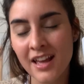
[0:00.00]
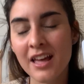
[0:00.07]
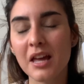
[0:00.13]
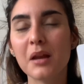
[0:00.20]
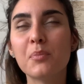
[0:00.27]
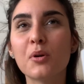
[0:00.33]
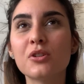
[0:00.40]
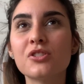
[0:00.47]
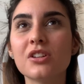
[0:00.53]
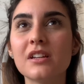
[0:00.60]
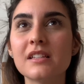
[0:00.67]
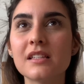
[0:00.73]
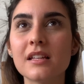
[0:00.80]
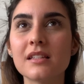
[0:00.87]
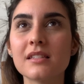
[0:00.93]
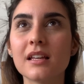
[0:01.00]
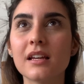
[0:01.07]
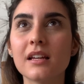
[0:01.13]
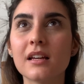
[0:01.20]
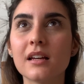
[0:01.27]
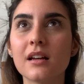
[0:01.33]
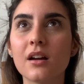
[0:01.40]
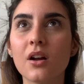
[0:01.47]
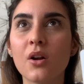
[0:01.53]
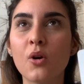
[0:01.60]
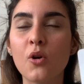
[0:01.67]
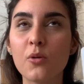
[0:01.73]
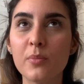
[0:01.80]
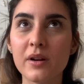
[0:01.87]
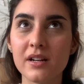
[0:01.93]
In Portuguese it's like
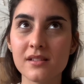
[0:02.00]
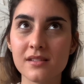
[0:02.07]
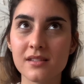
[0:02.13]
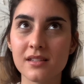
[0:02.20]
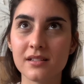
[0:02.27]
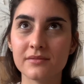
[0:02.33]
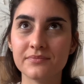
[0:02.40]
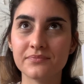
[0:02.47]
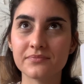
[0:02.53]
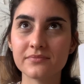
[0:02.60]
cobrança.